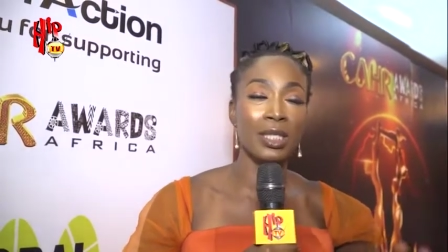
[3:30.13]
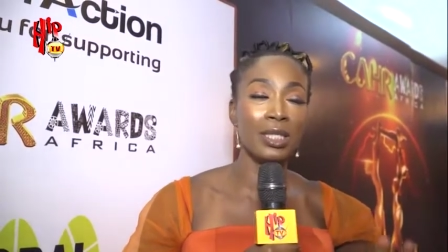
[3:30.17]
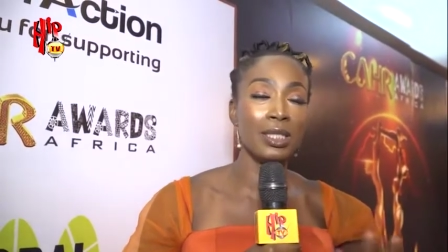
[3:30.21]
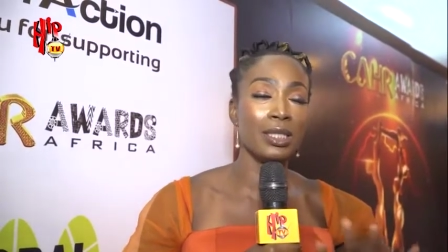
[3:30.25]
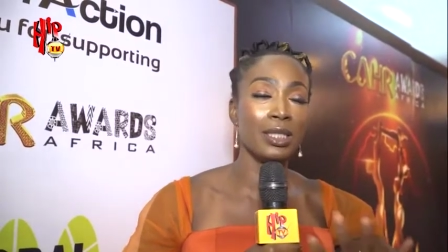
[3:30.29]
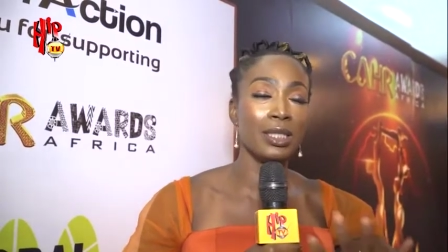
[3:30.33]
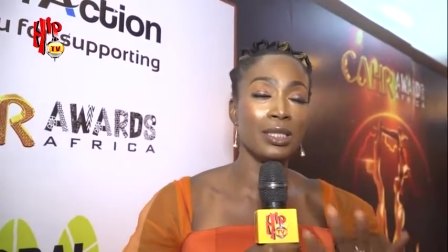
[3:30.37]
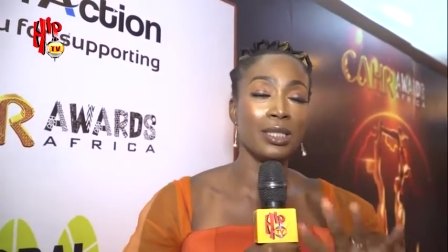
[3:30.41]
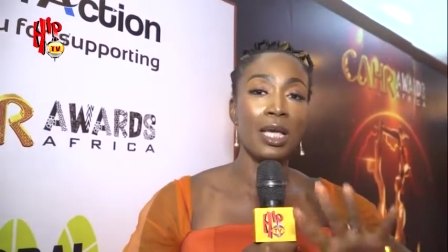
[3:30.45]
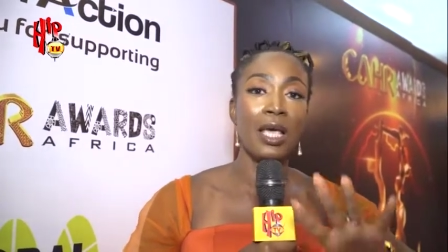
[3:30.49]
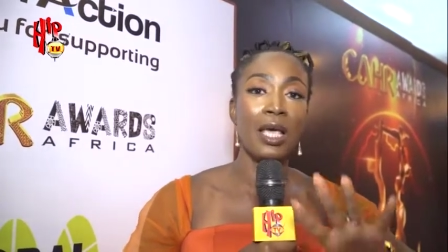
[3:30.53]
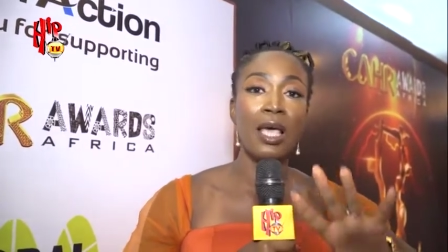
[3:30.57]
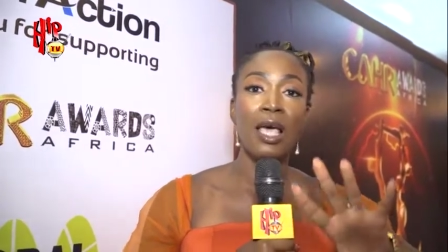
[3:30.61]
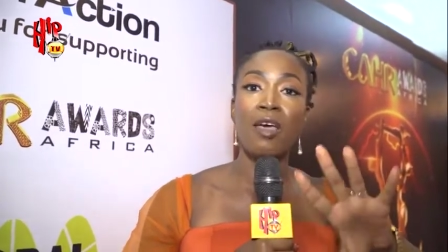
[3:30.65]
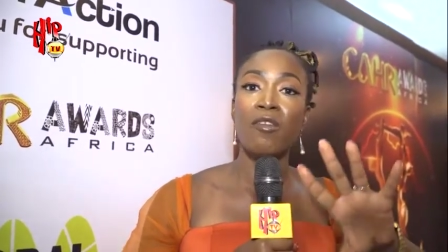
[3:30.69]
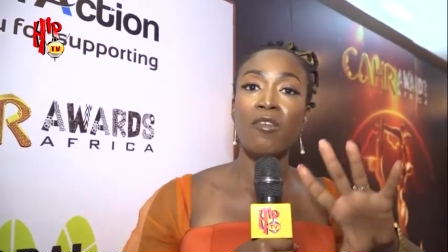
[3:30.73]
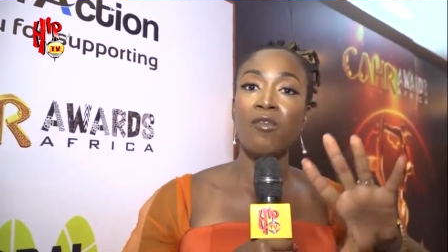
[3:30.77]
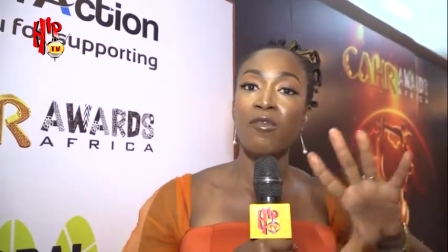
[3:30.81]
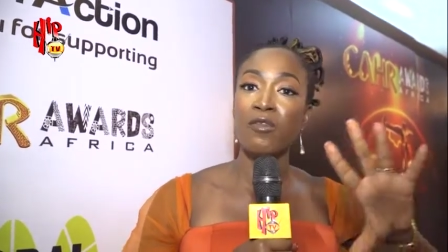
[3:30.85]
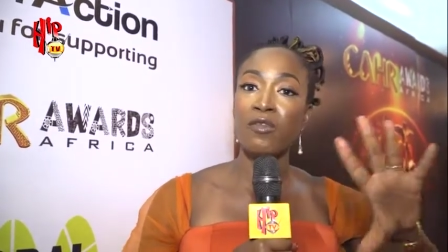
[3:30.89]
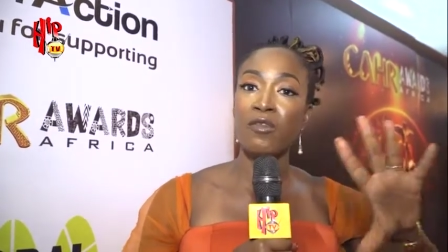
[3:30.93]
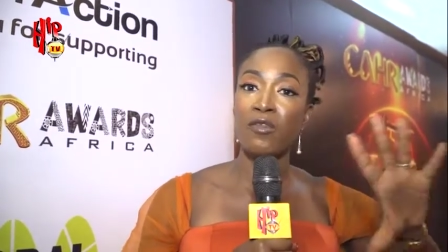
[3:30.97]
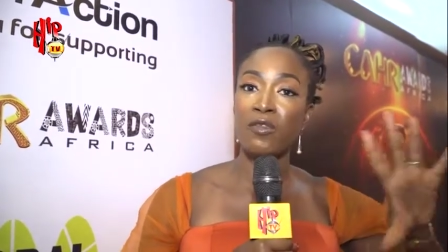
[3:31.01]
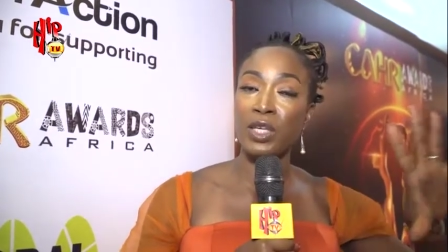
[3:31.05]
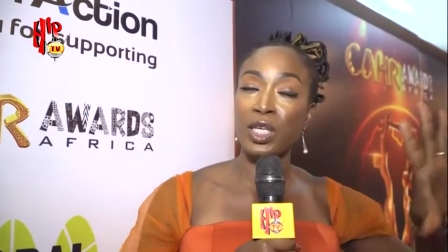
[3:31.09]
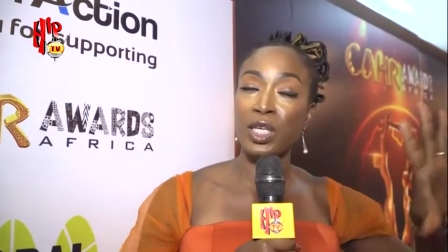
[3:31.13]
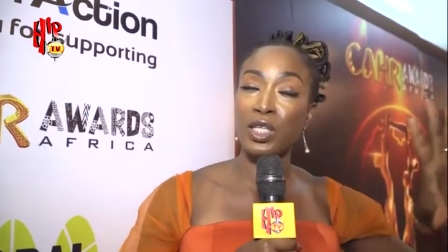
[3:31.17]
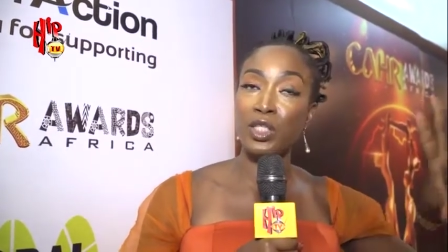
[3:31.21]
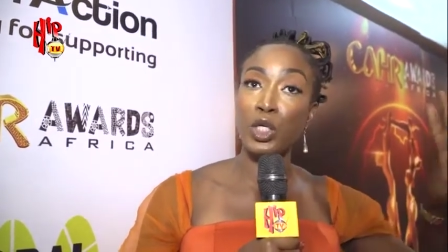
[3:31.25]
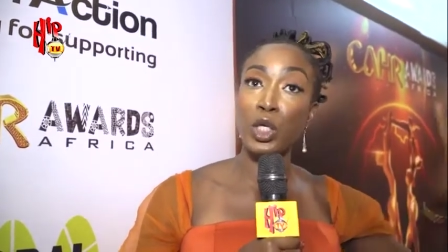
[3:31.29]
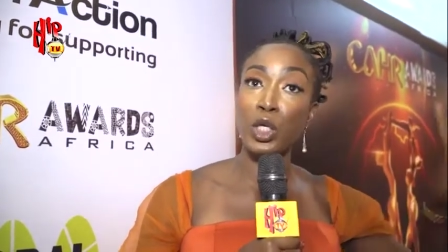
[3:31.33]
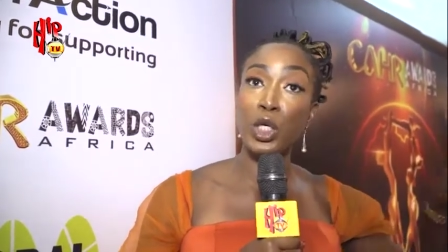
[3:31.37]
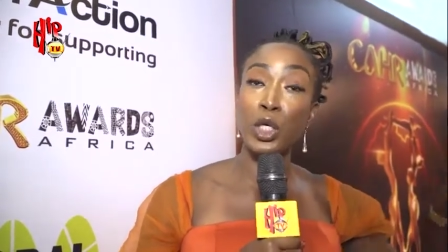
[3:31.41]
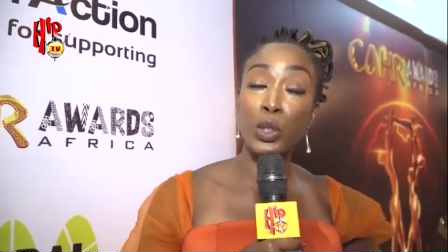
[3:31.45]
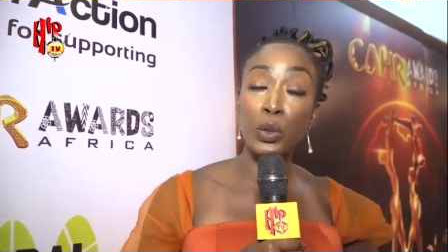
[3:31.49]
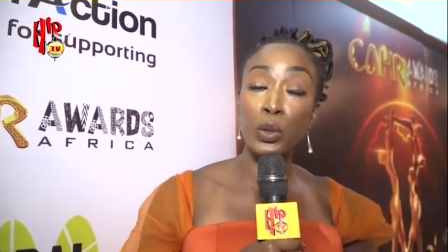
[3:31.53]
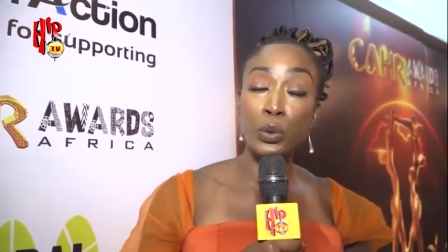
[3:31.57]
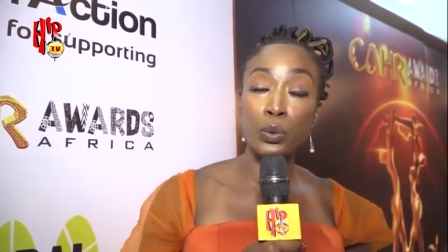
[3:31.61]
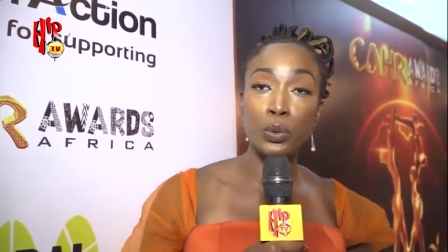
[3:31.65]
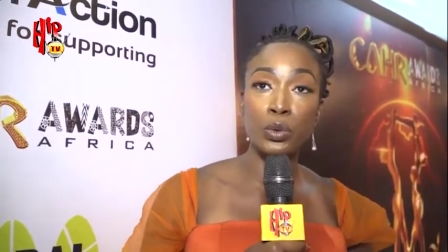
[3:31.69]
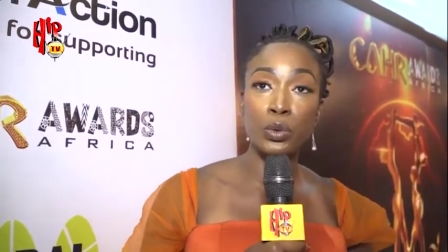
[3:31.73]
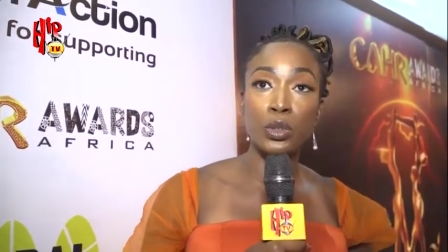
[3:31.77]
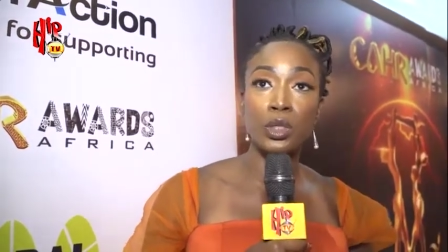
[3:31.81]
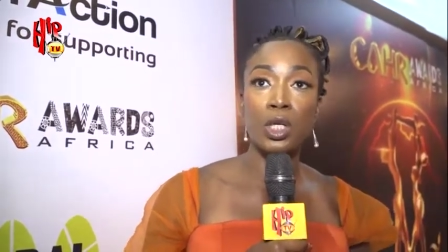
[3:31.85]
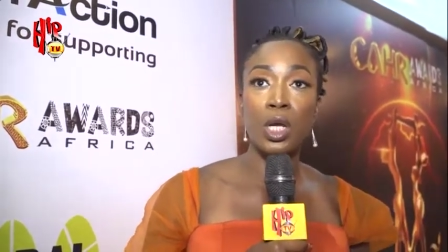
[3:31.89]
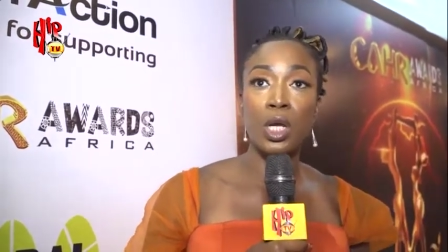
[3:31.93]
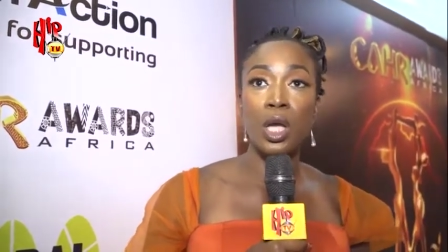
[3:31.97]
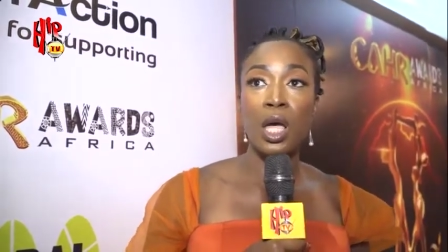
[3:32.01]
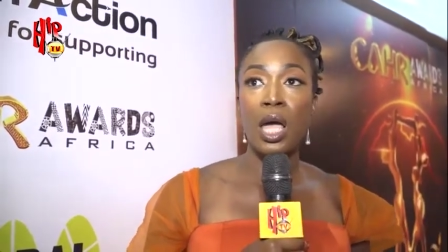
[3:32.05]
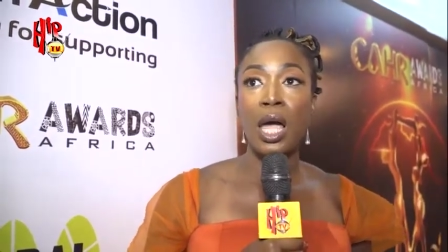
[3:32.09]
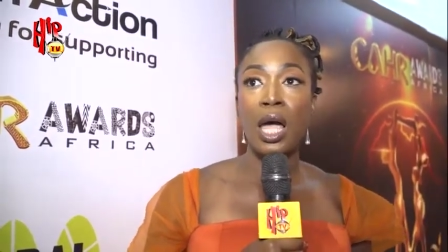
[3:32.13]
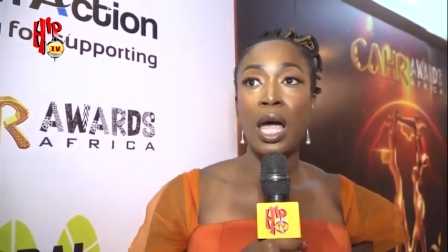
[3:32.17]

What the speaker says: This is huge.